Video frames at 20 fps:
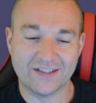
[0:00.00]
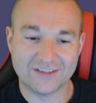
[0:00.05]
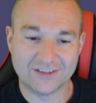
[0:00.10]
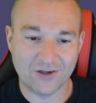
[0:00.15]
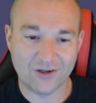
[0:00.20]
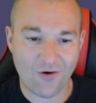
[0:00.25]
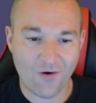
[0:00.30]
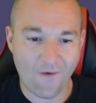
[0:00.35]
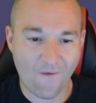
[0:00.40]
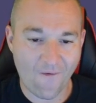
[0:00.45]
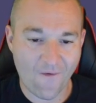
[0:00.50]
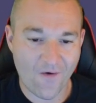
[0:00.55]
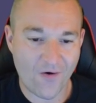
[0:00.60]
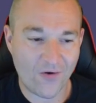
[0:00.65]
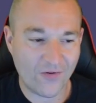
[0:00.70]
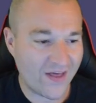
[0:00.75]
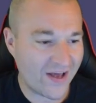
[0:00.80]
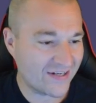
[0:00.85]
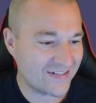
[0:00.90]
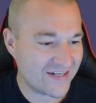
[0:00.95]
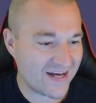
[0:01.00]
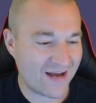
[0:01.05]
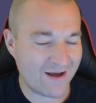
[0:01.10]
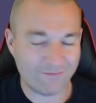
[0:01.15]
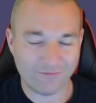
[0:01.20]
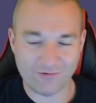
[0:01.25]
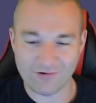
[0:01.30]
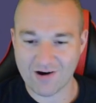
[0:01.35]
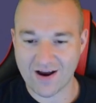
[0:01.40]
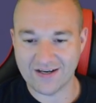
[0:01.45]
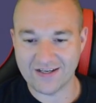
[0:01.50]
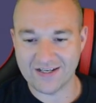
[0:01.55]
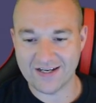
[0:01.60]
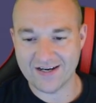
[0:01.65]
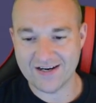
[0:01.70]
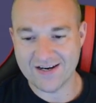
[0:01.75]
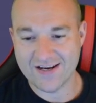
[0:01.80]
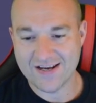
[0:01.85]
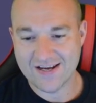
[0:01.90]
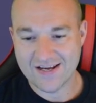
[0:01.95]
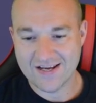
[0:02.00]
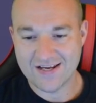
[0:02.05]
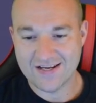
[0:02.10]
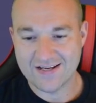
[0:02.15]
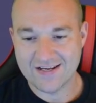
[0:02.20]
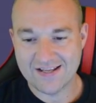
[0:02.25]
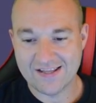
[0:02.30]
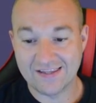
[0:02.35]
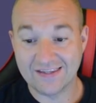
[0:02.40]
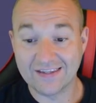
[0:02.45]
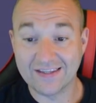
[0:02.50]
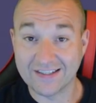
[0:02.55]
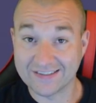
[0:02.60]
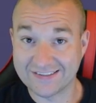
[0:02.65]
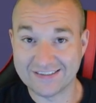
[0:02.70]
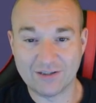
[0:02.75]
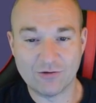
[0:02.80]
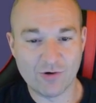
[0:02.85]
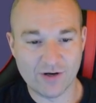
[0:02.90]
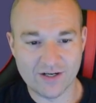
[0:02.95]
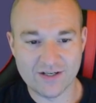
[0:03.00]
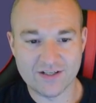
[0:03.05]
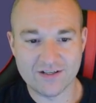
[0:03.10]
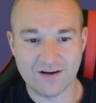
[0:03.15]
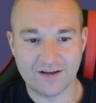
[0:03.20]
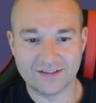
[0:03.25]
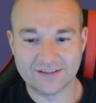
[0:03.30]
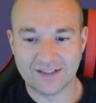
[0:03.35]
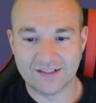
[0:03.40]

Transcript: So all that time grinding, let's see what it does.